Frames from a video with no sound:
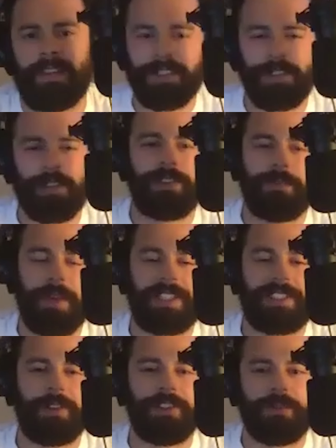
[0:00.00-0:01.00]
so
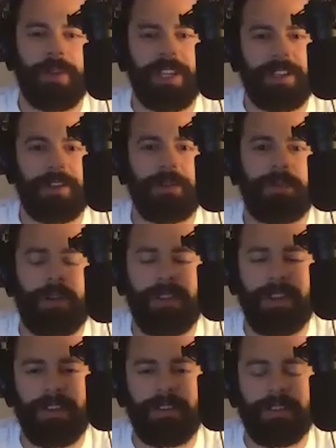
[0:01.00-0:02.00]
Mexico and Jamaica are
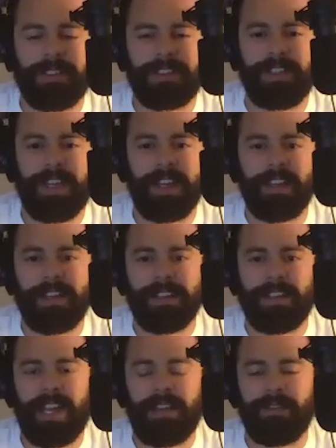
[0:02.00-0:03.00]
the others that
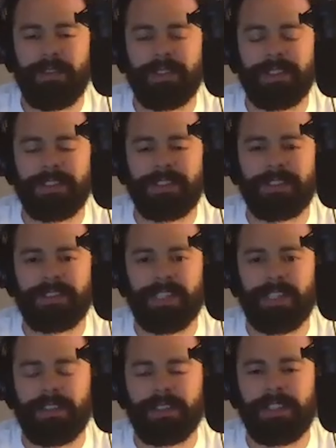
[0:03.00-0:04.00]
that have those
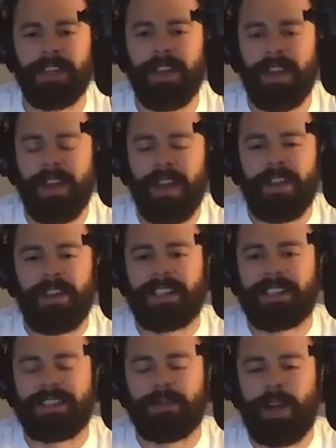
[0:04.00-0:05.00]
centers.
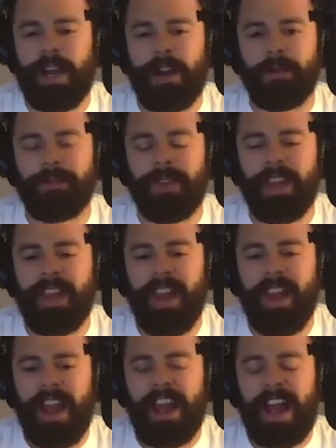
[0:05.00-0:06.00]
That's wow.
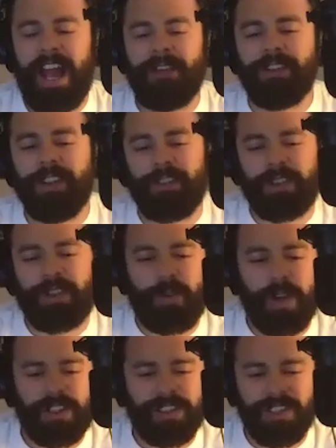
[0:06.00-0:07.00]
I have another
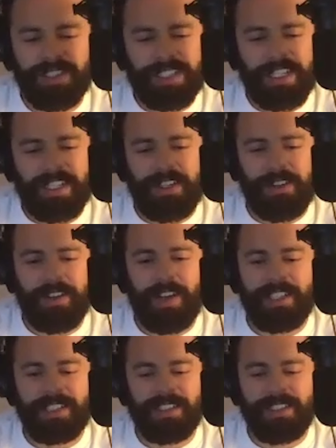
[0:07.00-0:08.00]
question just out of
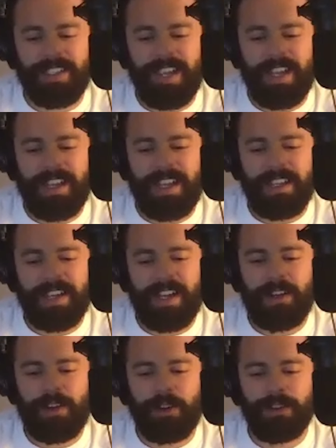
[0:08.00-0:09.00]
curiosity, and I,
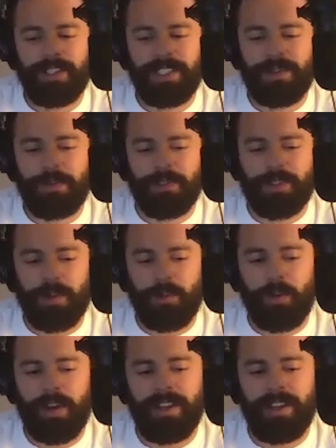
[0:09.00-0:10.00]
I heard this from
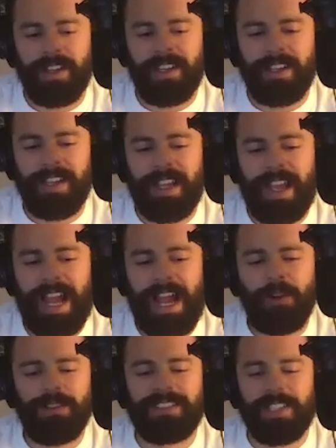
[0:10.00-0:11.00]
someone. And
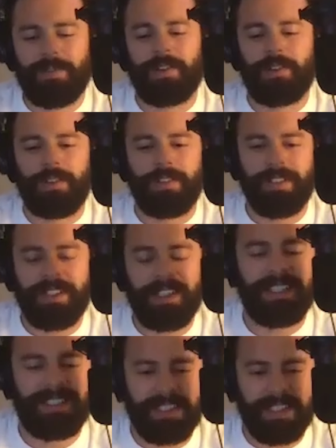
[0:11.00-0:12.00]
how difficult
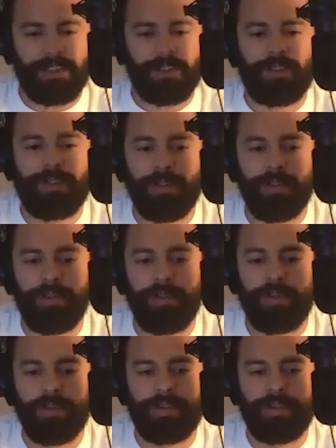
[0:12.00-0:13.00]
is it
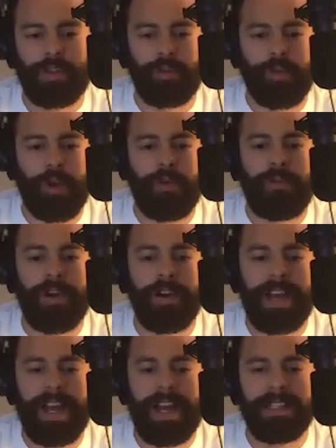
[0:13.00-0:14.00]
to to grow
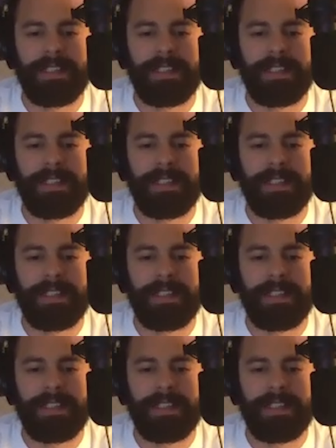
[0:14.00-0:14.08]
fungi?